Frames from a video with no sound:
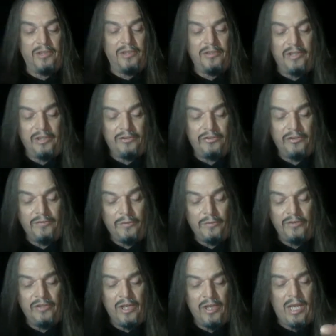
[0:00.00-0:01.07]
takes your
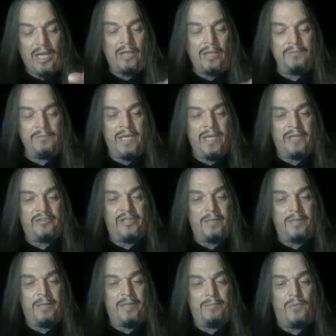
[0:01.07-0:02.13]
voice and makes it
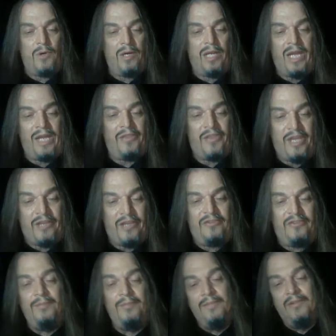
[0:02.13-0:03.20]
a bit more like
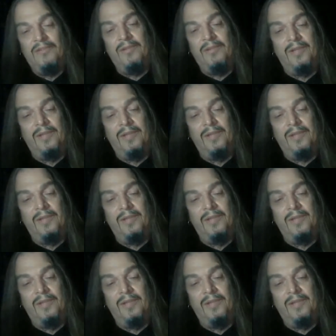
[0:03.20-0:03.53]
this. Something